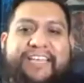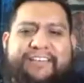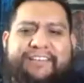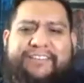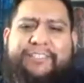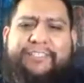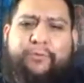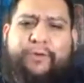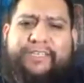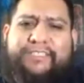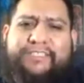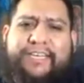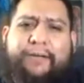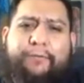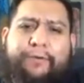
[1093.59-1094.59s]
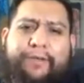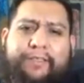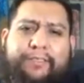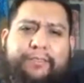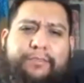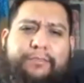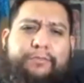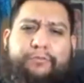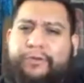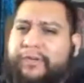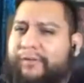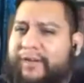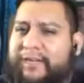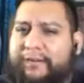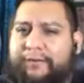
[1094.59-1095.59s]
Did you watch John Wick 3
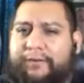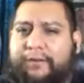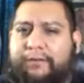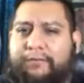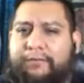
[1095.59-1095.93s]
already or no?